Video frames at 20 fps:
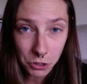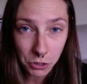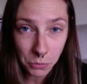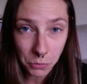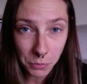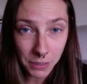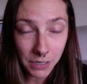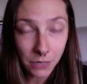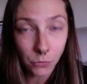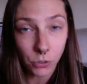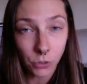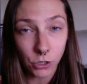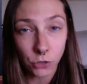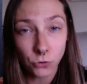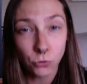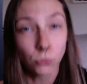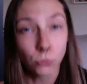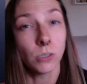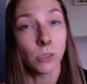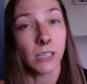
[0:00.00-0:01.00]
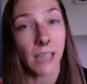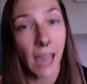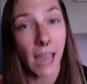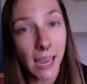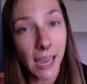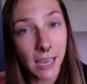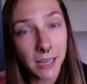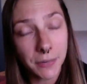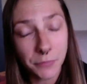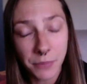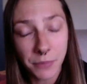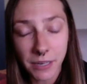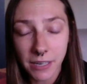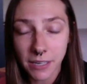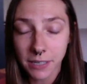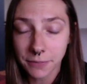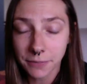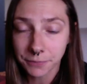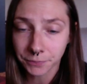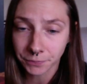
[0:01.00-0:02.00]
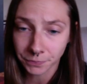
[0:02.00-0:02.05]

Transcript: to be, what it truly can be.